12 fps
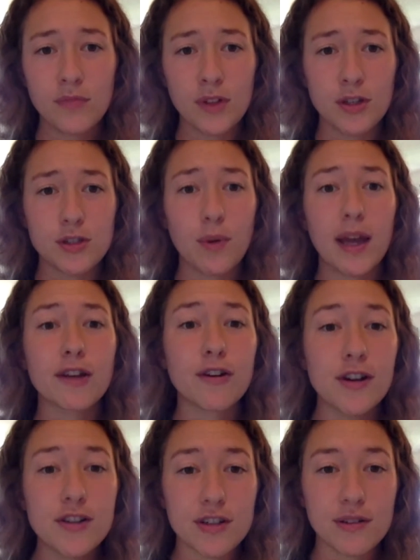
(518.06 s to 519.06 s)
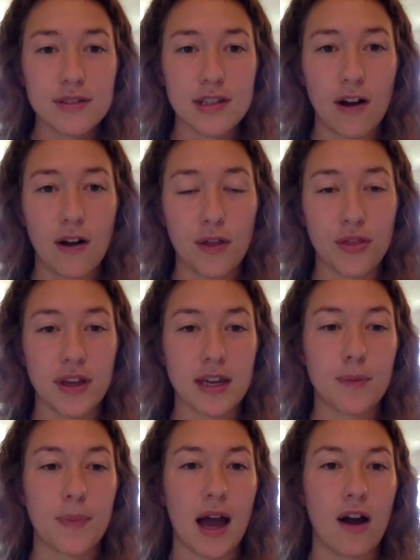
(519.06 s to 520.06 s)
So I encourage you to all think
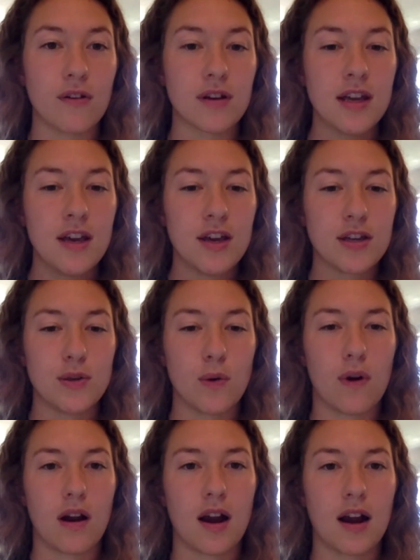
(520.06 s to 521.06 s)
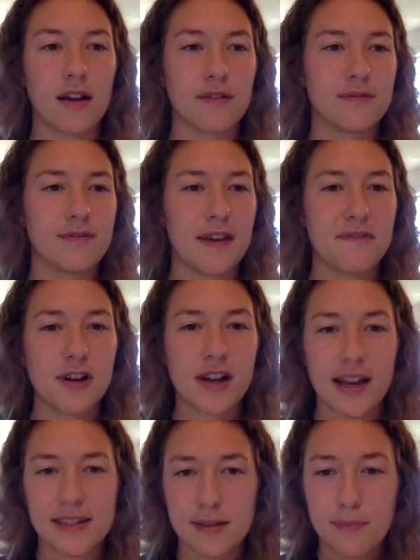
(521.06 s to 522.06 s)
about your favorite
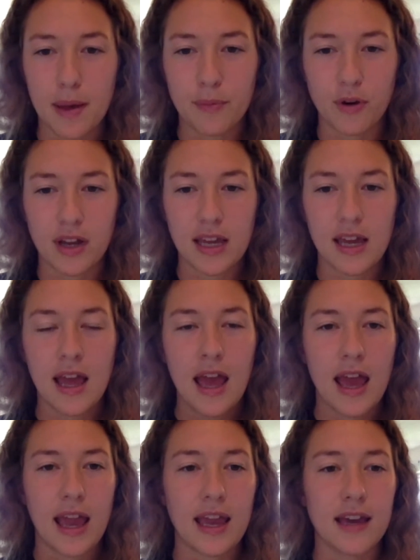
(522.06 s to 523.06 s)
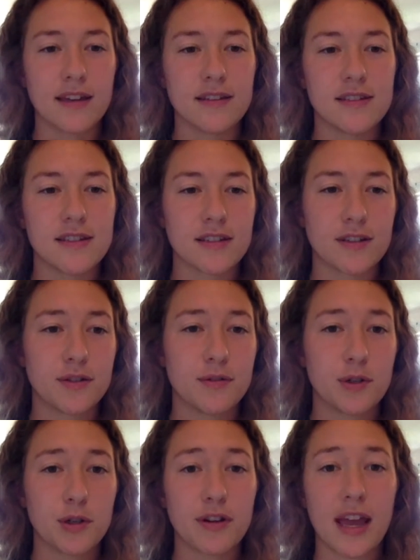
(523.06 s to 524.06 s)
Kesem memory and
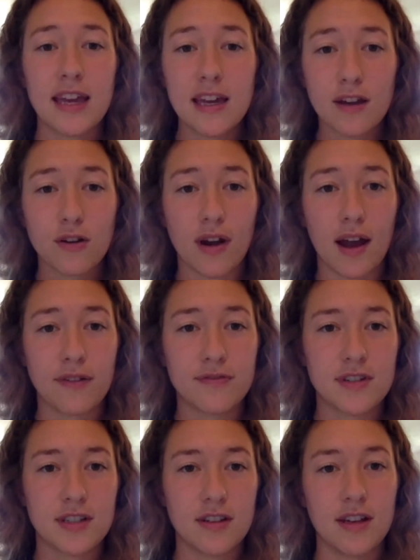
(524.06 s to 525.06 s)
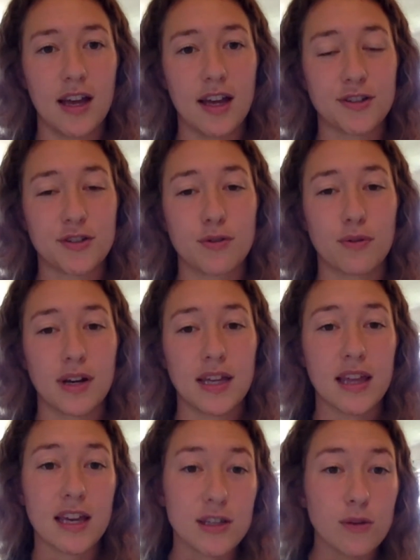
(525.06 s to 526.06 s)
create and craft a story
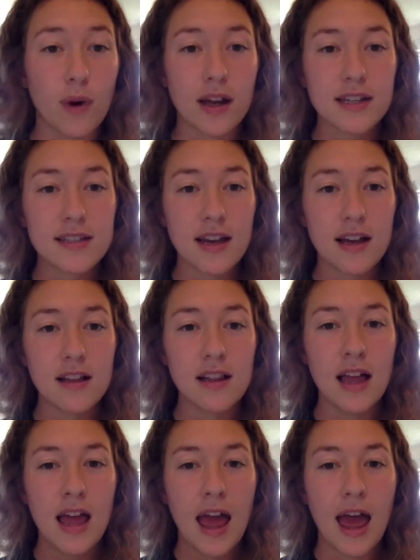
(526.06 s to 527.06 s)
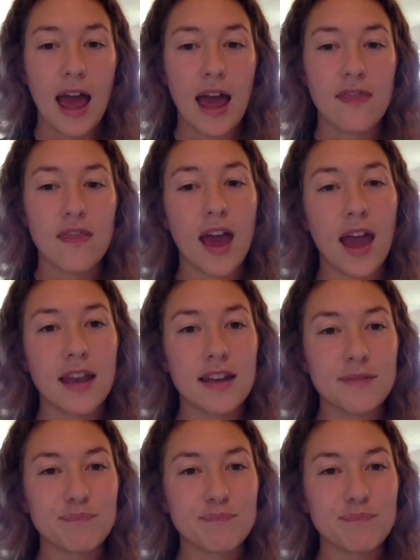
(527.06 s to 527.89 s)
that you want to tell, and then